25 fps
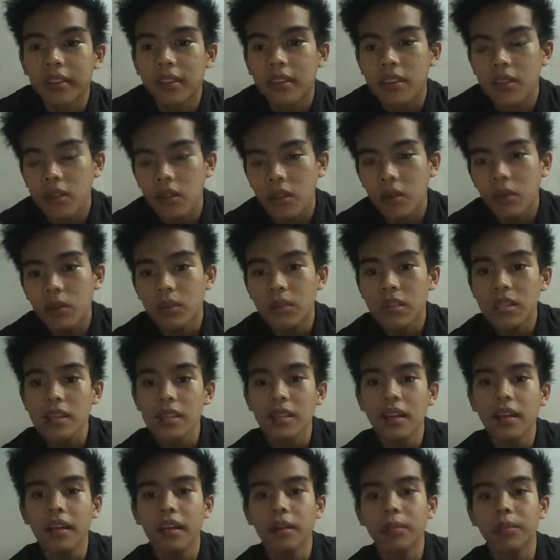So just
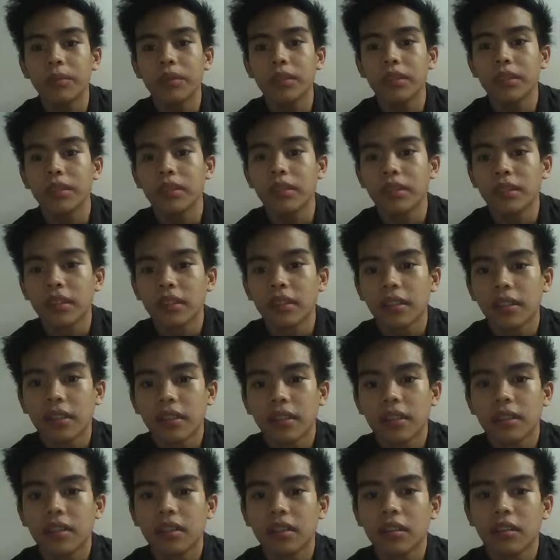like a bird,
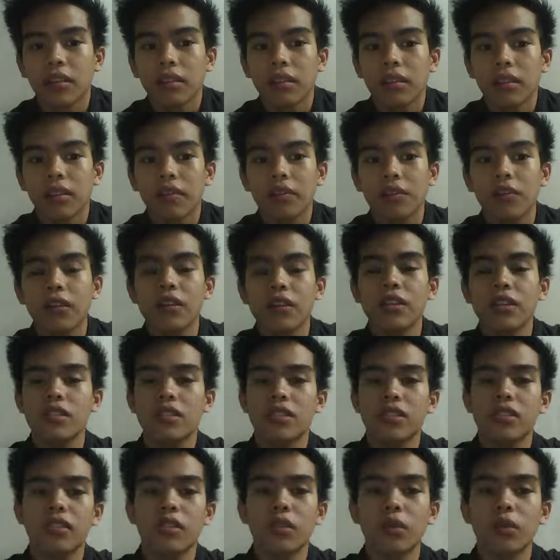of
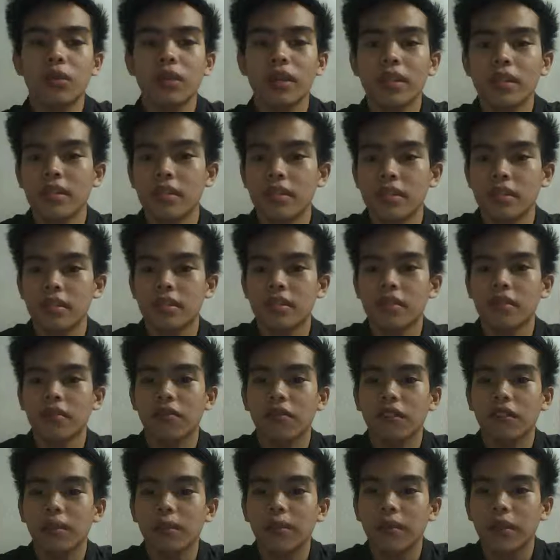course, the wings
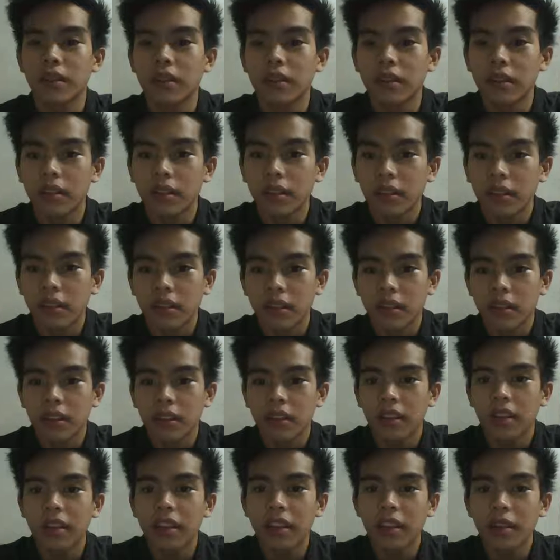of the bird,
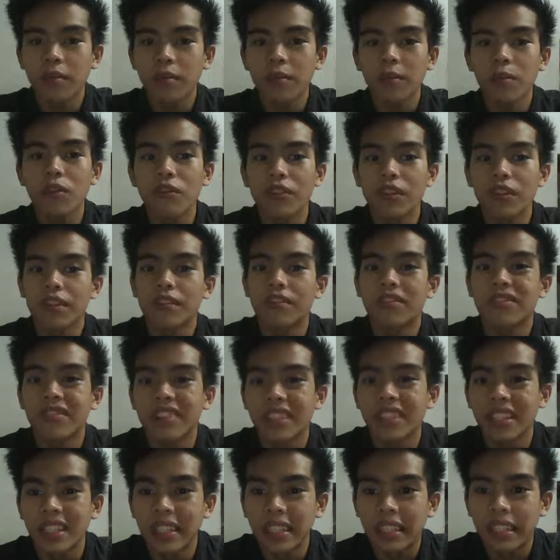they can move it
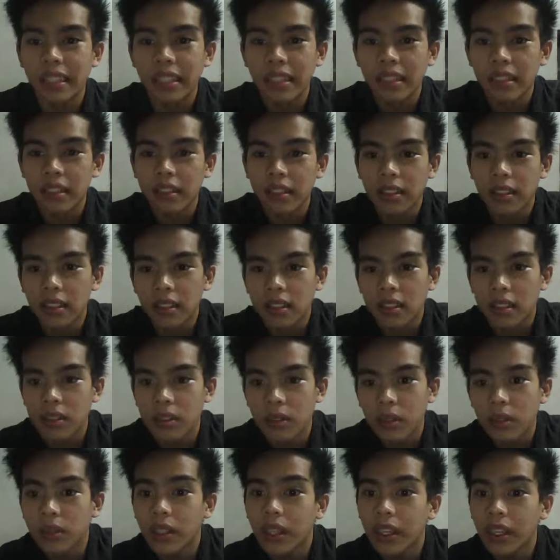freely,
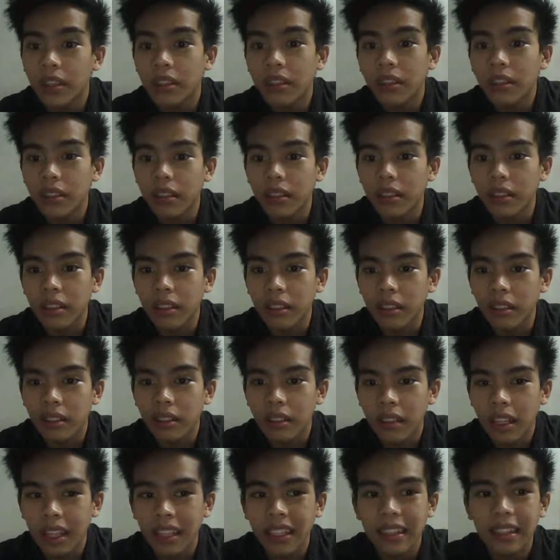so they can turn
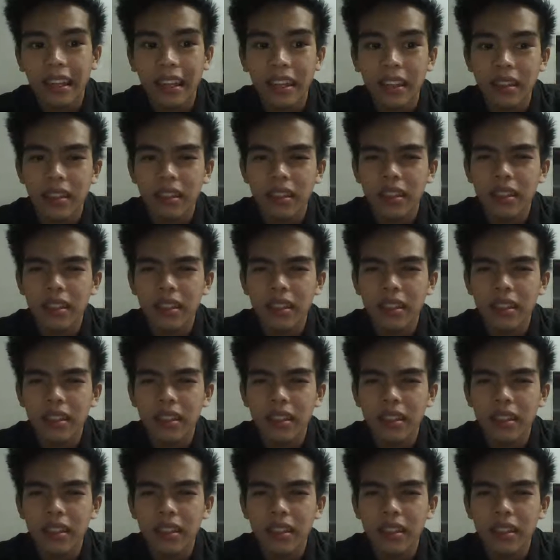like that.